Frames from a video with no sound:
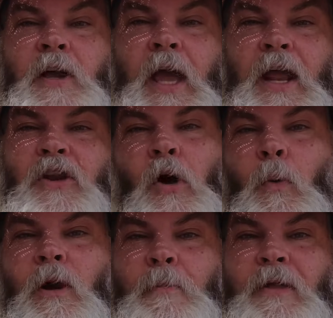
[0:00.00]
and not
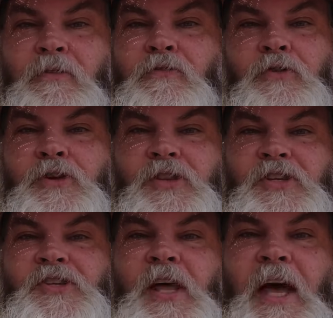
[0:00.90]
worry about the fruit at this
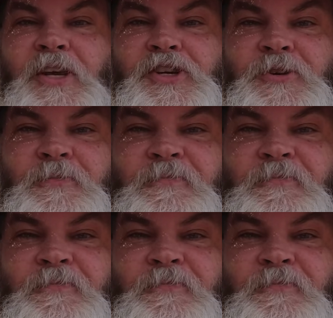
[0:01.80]
stage.